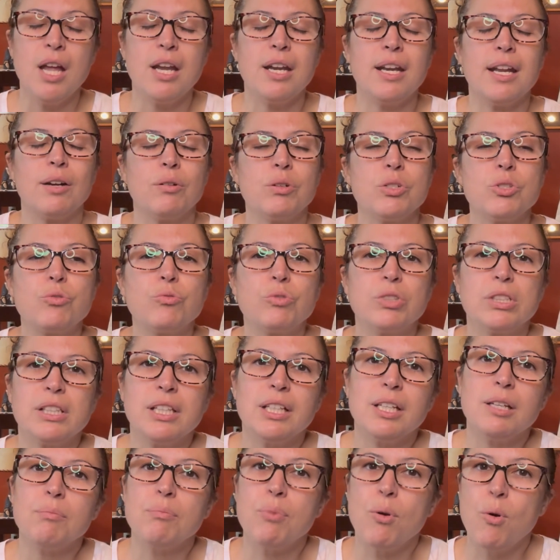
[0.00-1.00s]
Now, it's
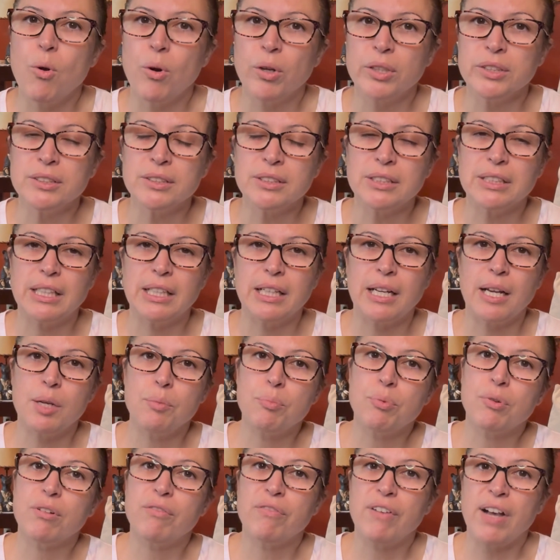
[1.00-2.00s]
really important that I
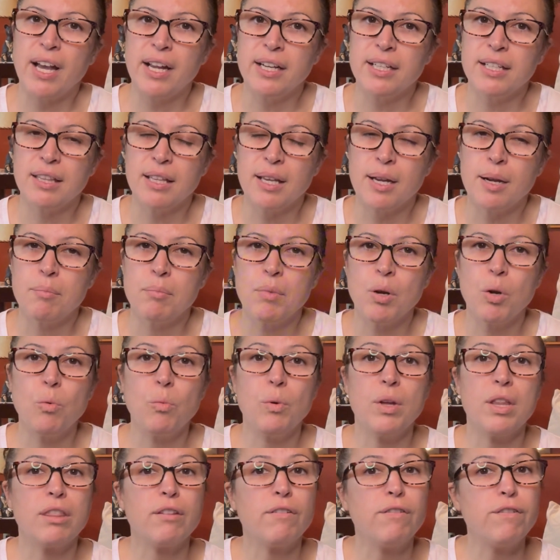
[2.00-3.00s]
provide them
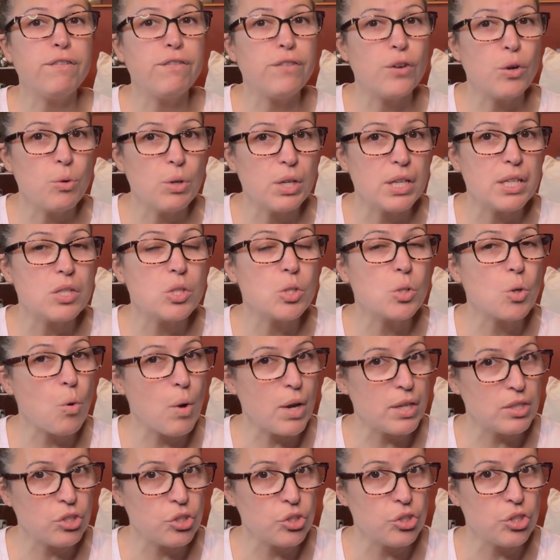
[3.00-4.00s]
with focus
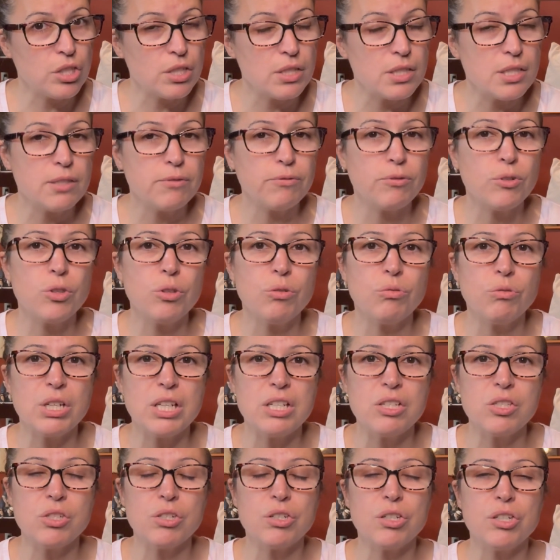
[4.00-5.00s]
questions for the
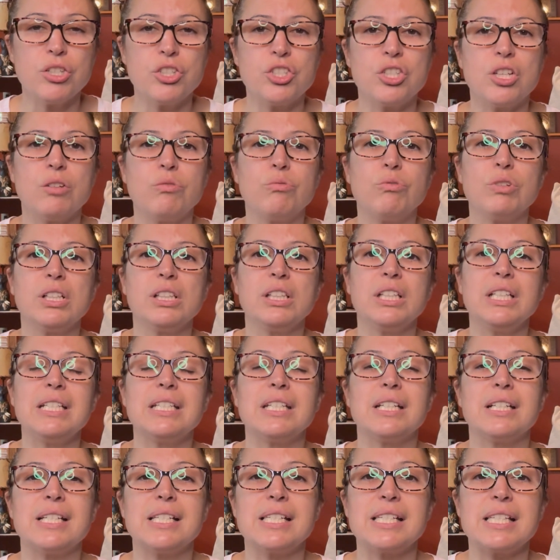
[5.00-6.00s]
research. It really
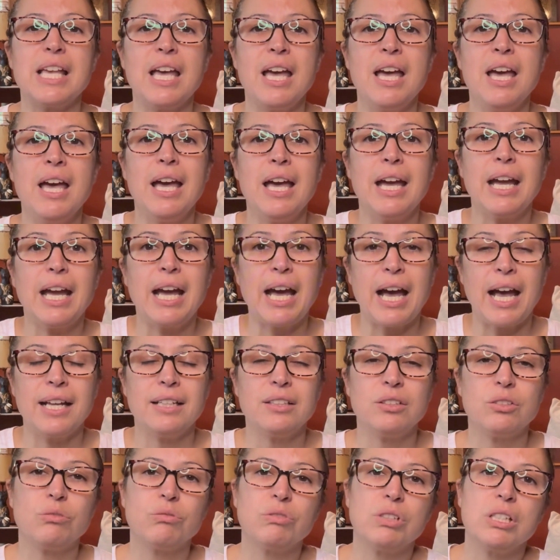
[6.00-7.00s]
does
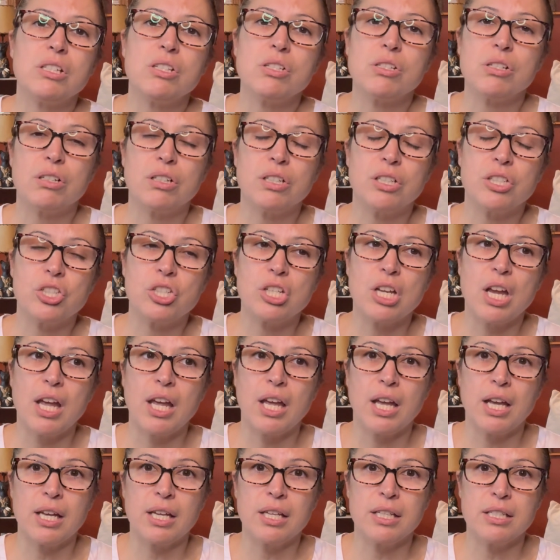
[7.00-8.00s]
guide the research
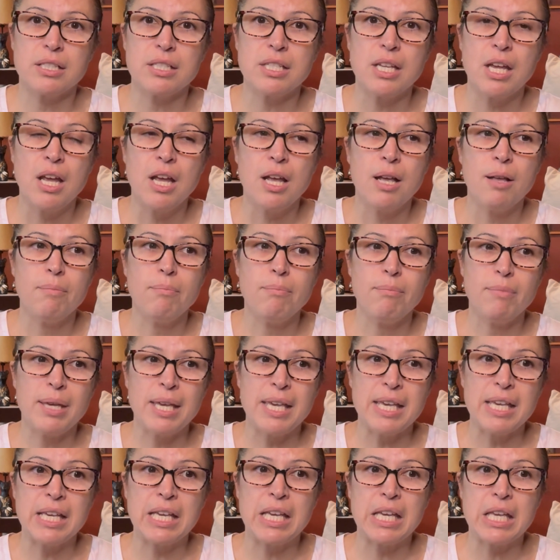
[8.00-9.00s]
and
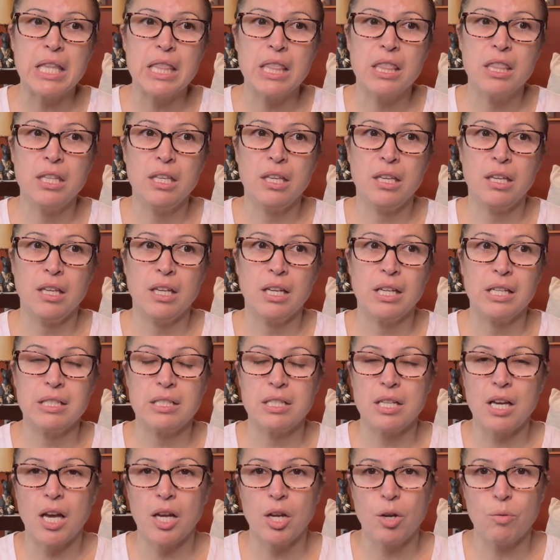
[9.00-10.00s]
make the
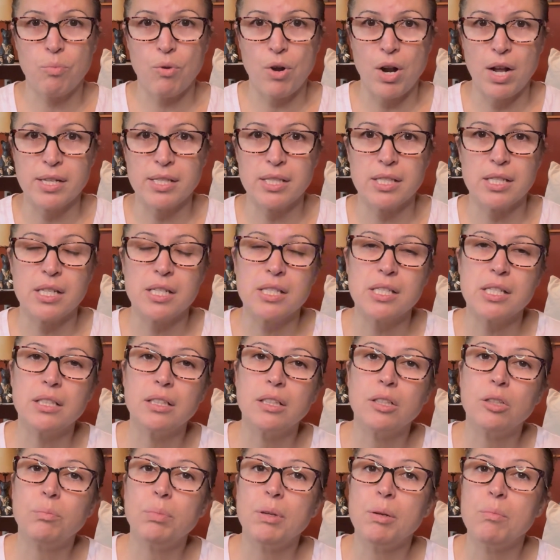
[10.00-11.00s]
entire process a
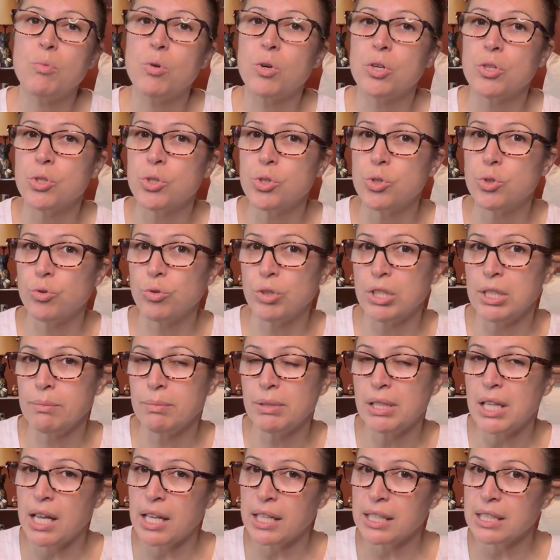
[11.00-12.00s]
little bit more
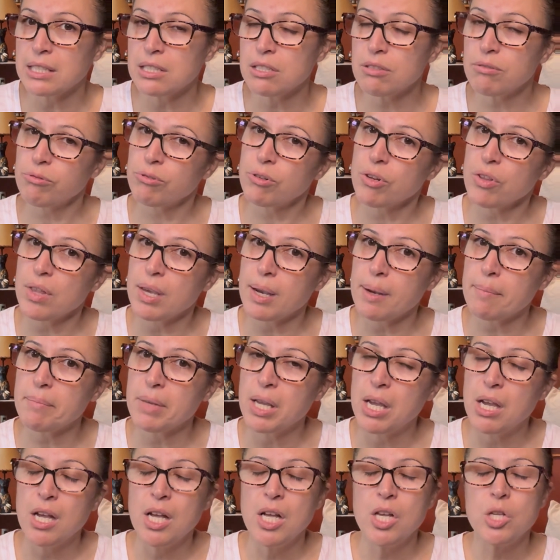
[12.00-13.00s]
streamlined for them.
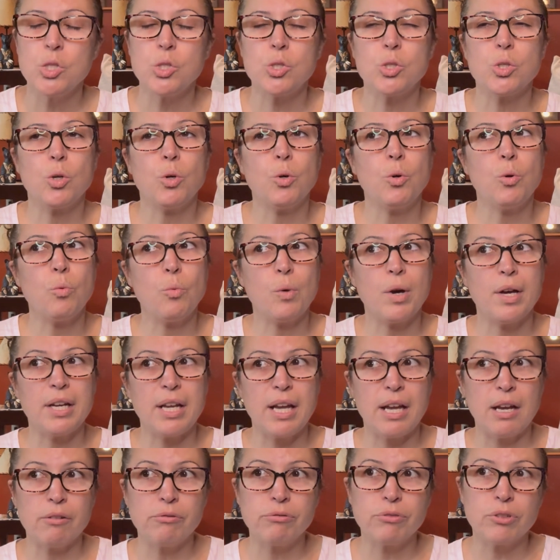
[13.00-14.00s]
So
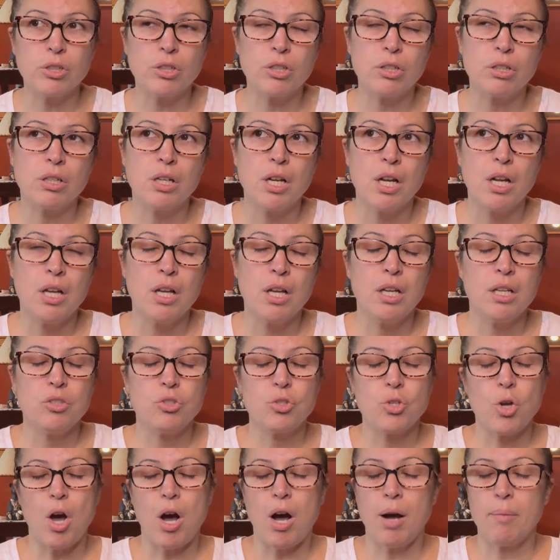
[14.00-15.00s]
whatever
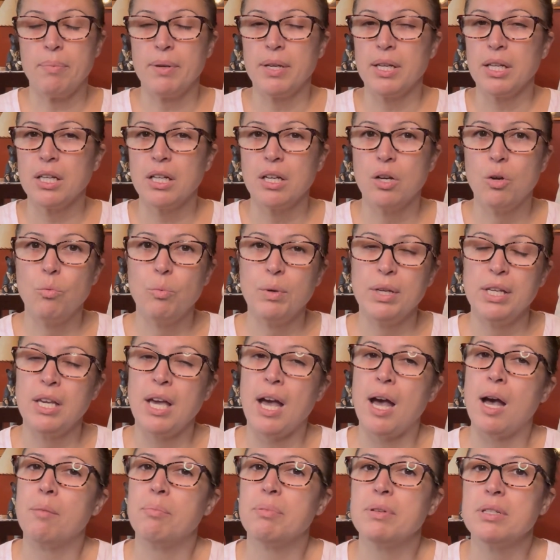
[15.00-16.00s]
topic we
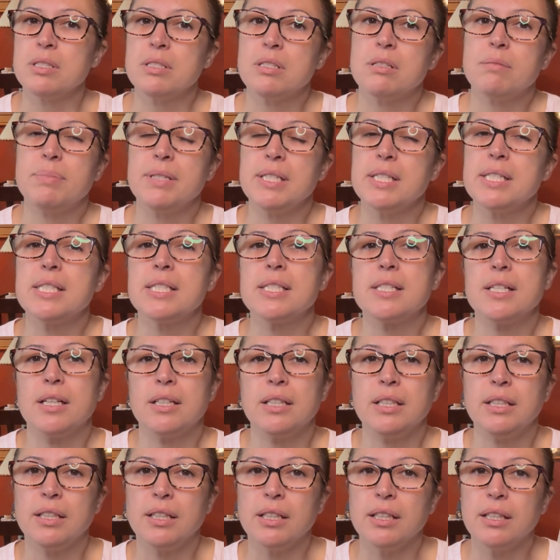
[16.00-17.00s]
happen to be
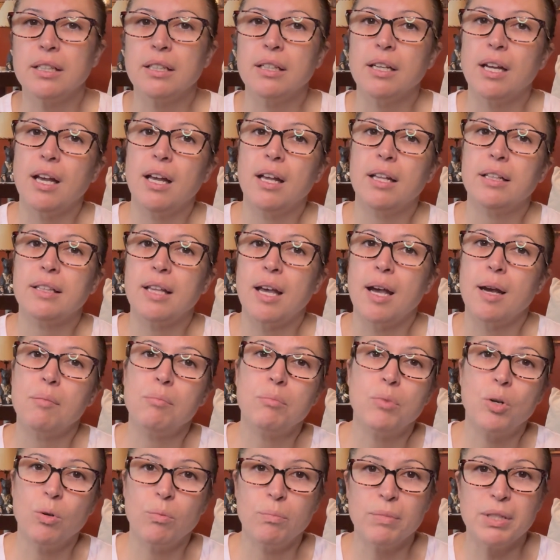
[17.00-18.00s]
studying at that
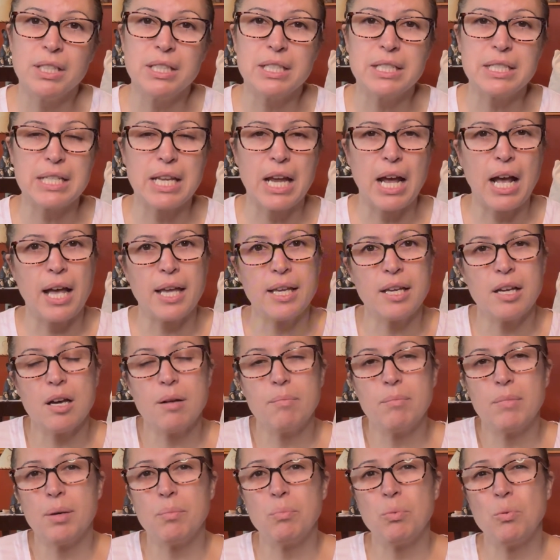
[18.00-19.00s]
moment, I
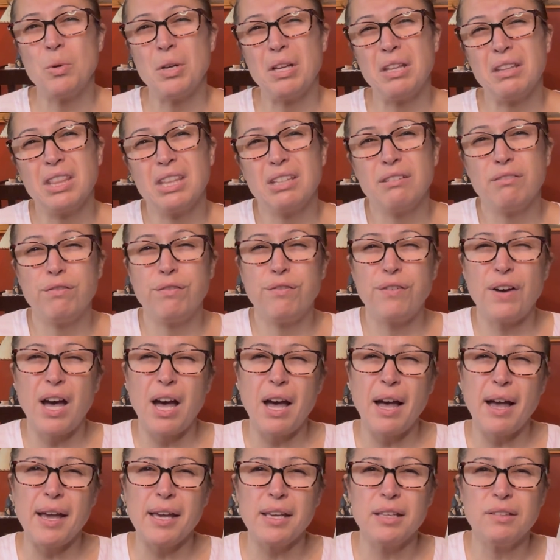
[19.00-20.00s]
come up with
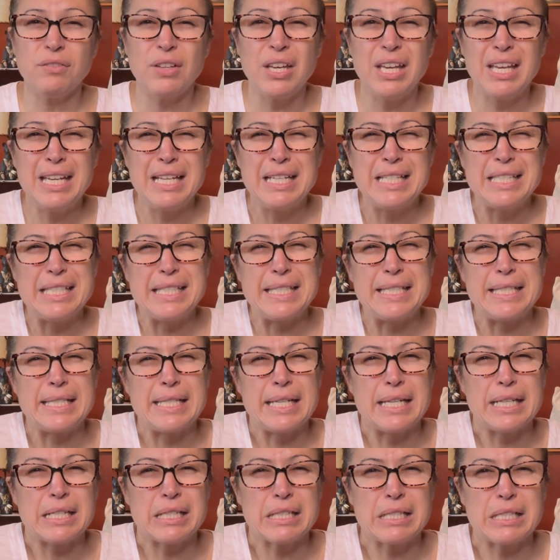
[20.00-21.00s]
5,
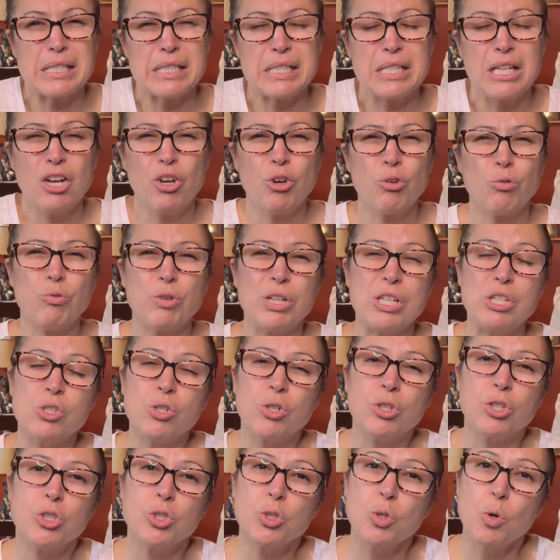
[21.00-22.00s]
6
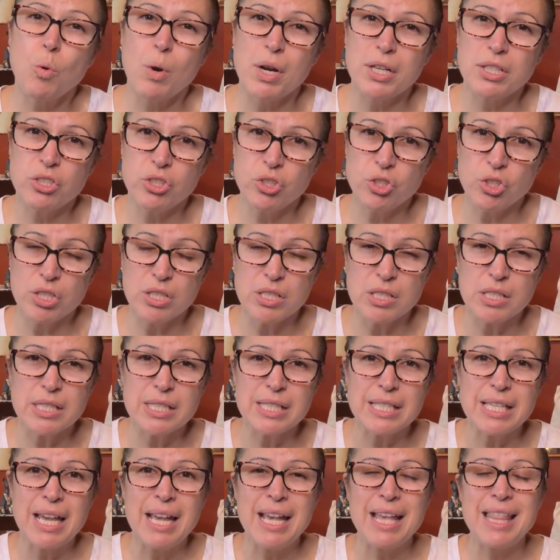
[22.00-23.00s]
research
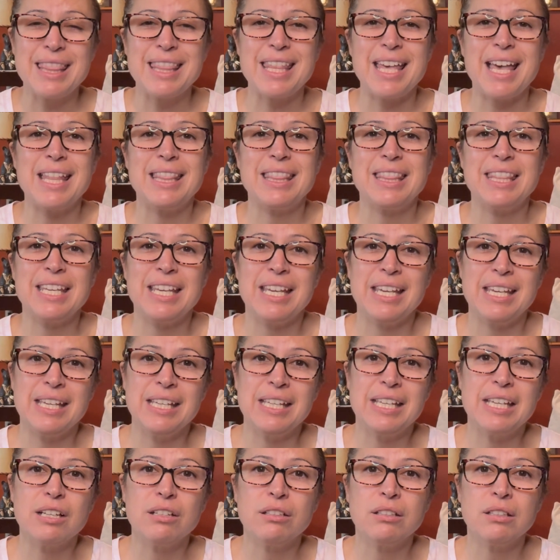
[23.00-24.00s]
questions that they
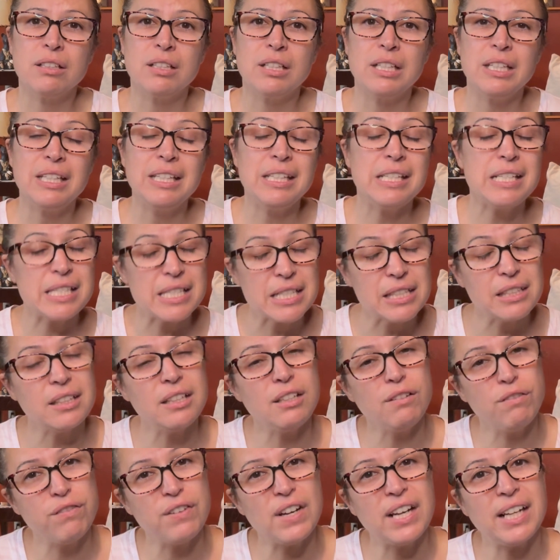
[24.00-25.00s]
can
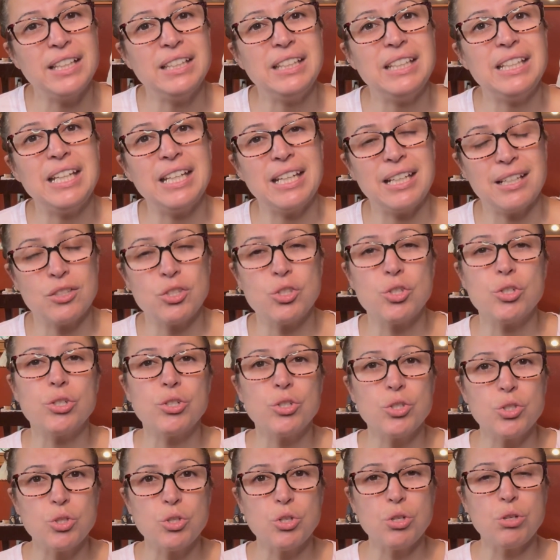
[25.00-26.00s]
easily find the
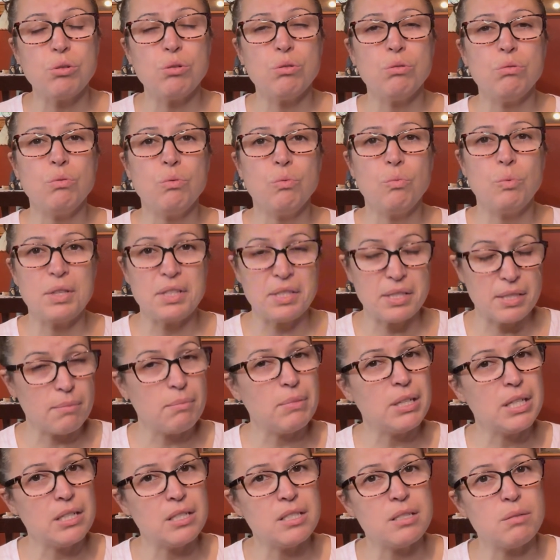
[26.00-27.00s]
answers to with
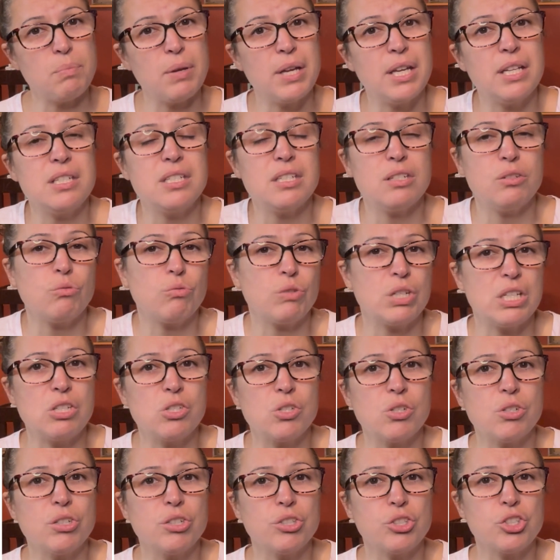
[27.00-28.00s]
some independent
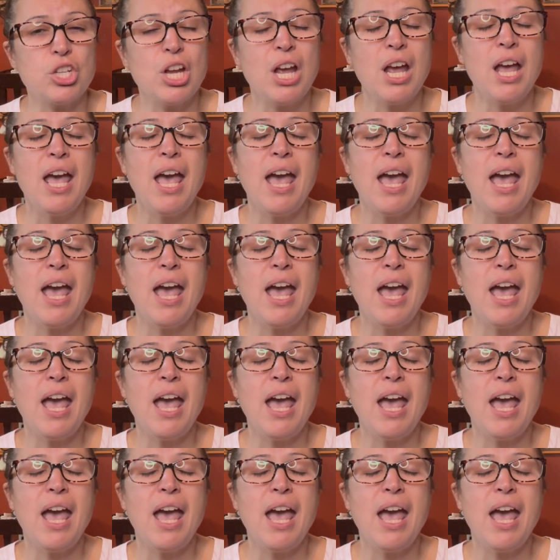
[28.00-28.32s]
research.